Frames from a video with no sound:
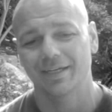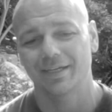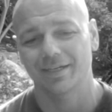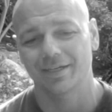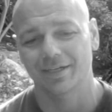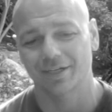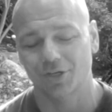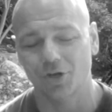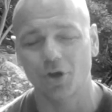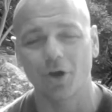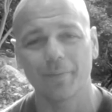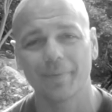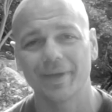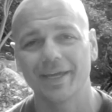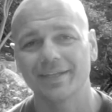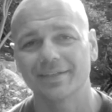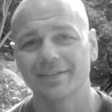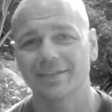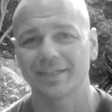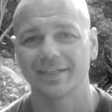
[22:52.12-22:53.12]
uh,
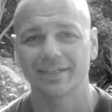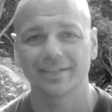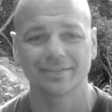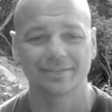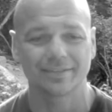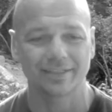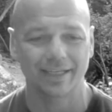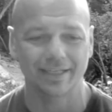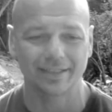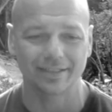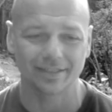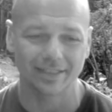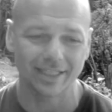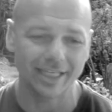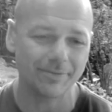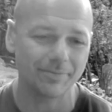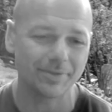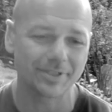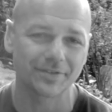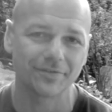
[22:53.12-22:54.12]
comment and, and
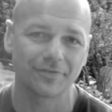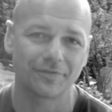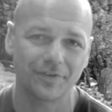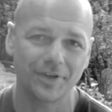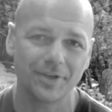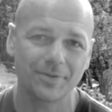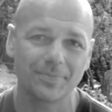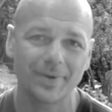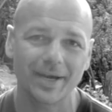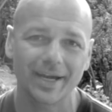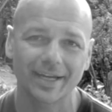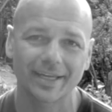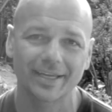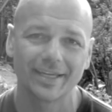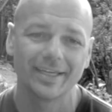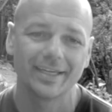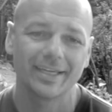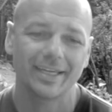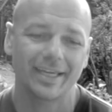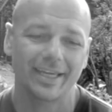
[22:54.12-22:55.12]
leave me some feedback.
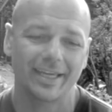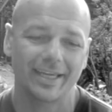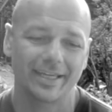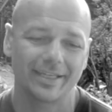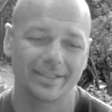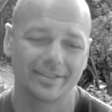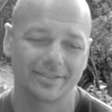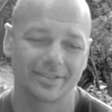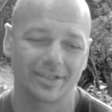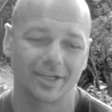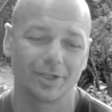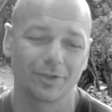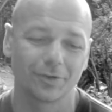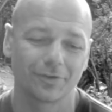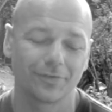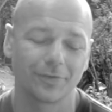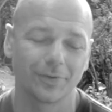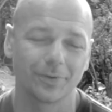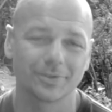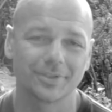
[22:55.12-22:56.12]
And I
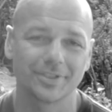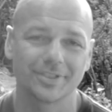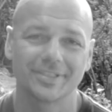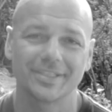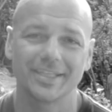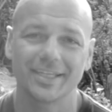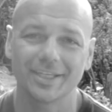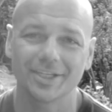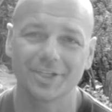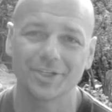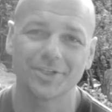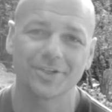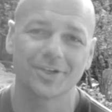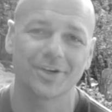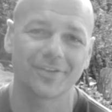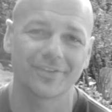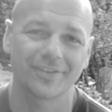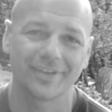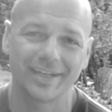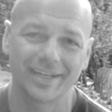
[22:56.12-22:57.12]
look forward to seeing you
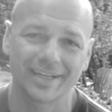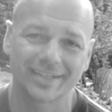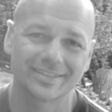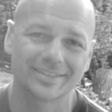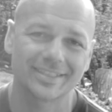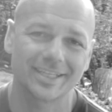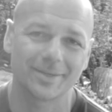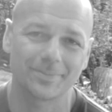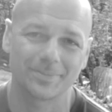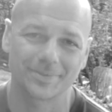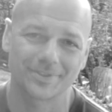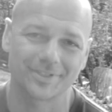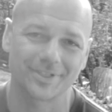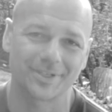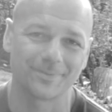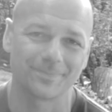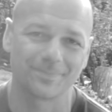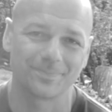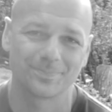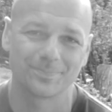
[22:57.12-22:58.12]
on the next
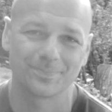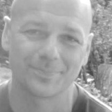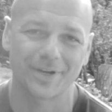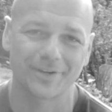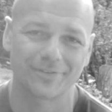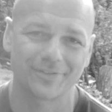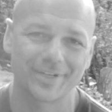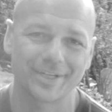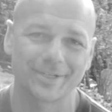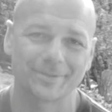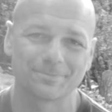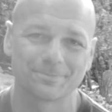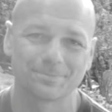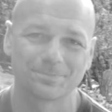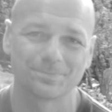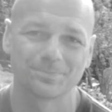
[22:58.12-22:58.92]
episode. Bye for now.